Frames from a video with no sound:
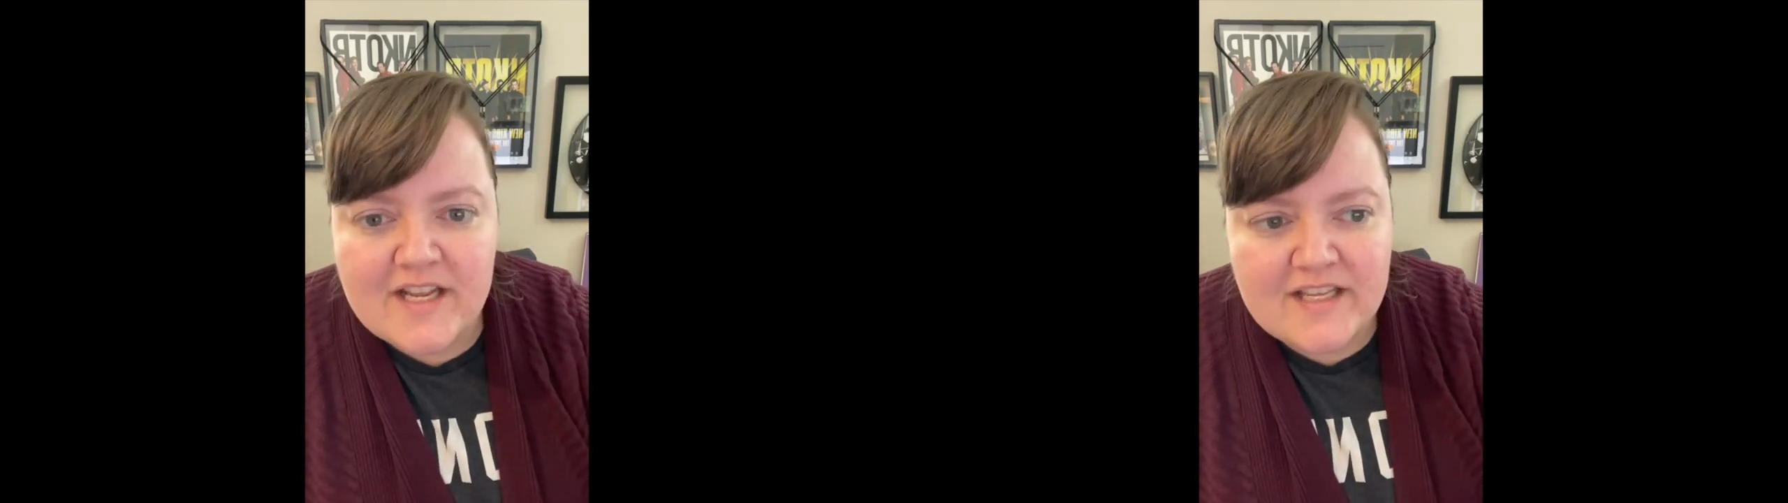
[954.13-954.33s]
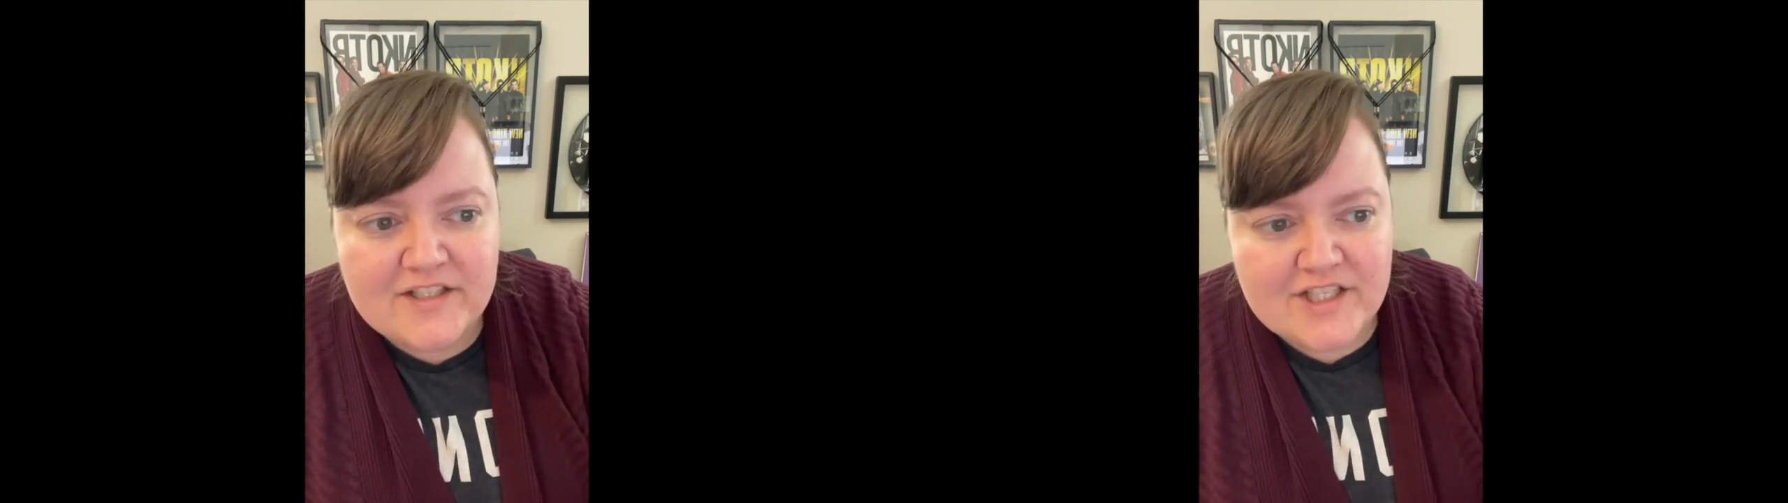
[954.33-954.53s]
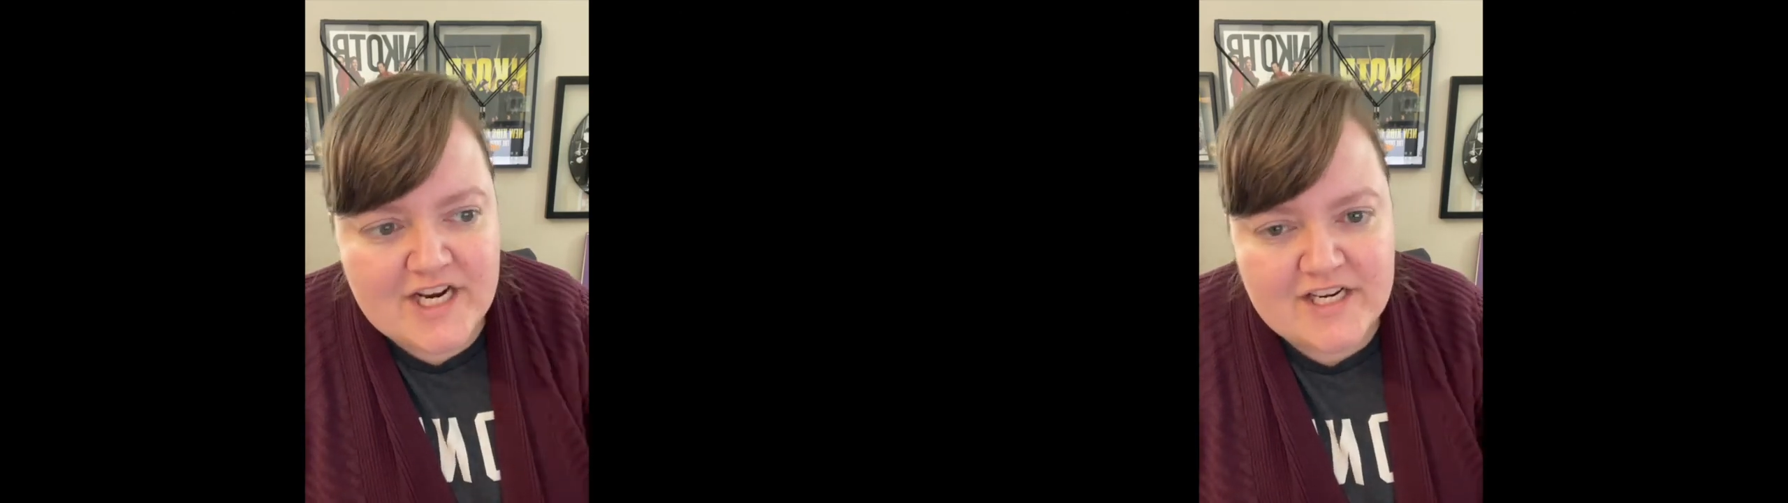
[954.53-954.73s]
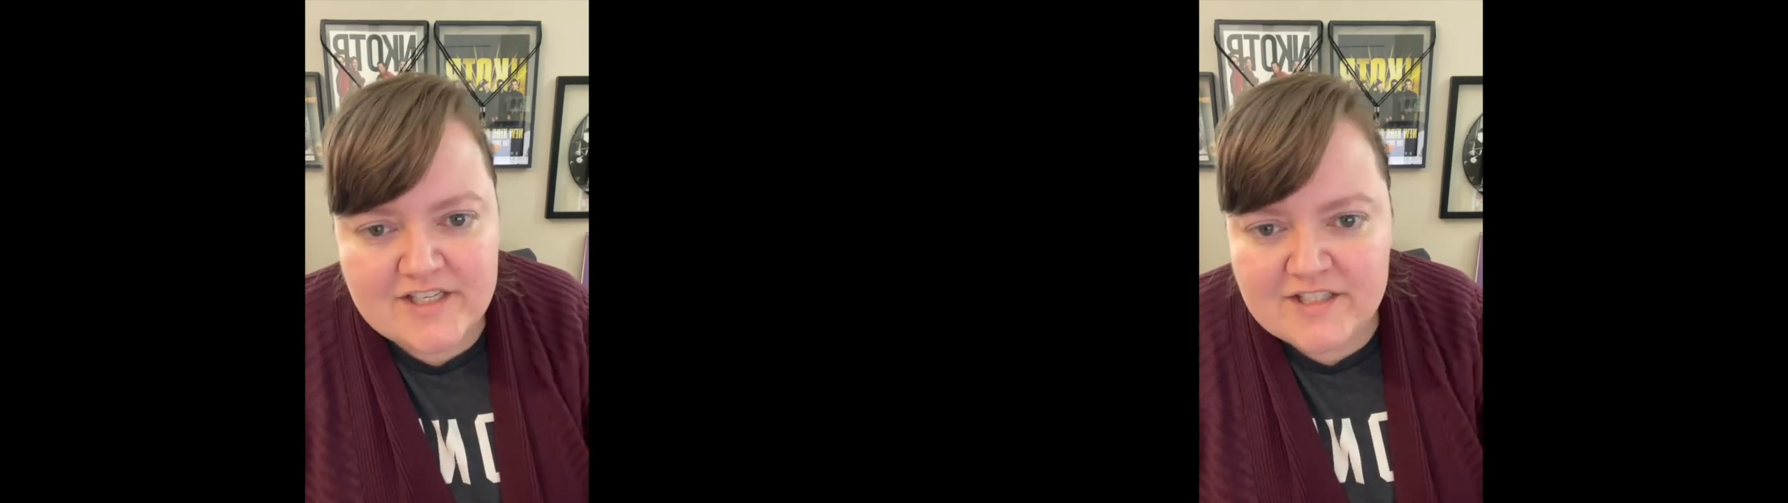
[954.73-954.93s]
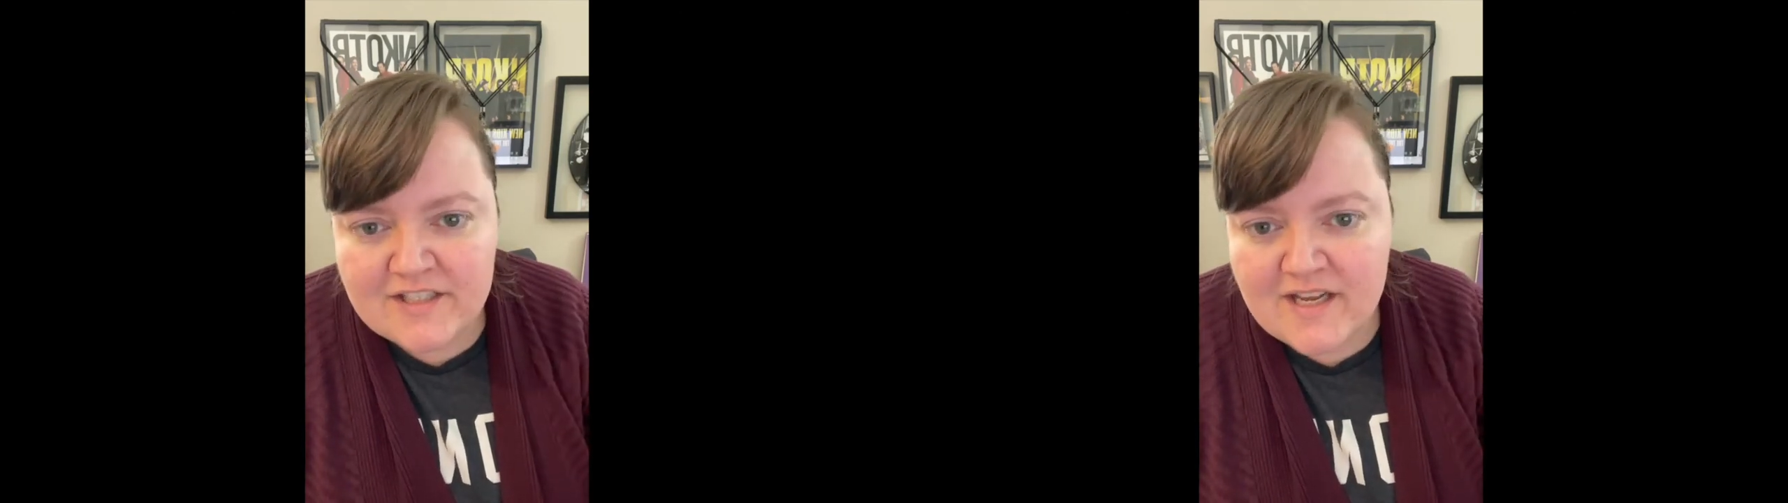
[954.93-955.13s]
has
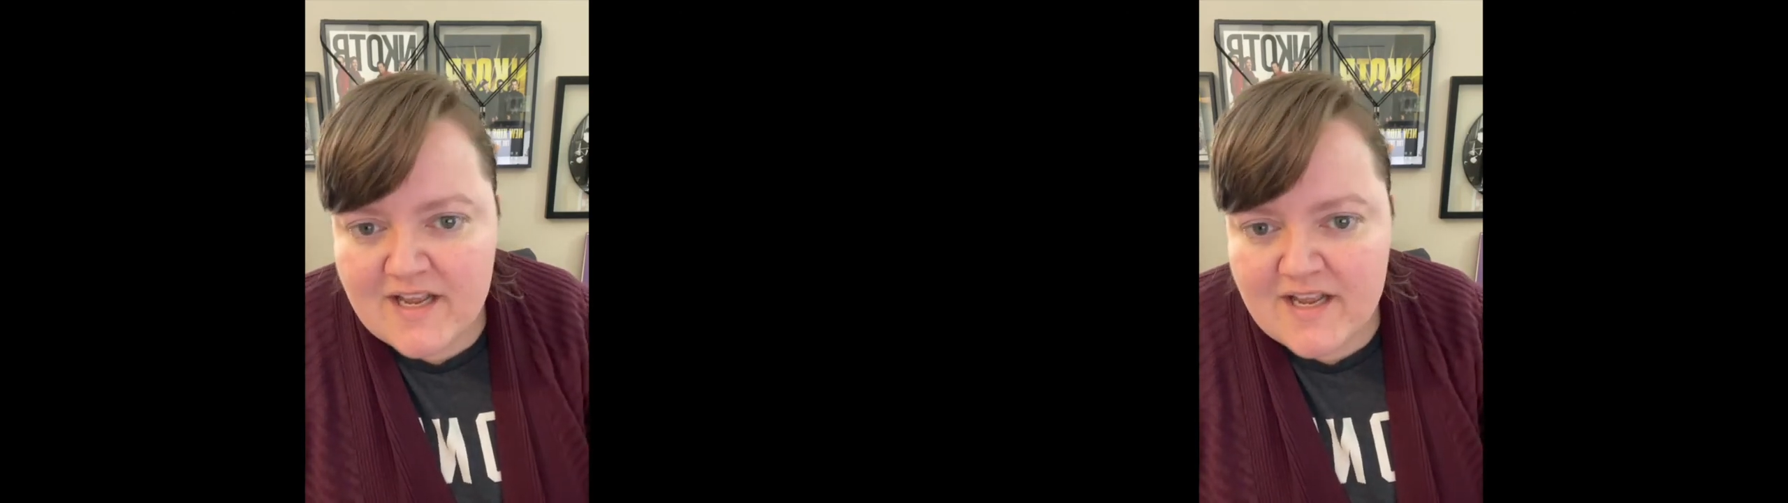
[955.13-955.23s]
changed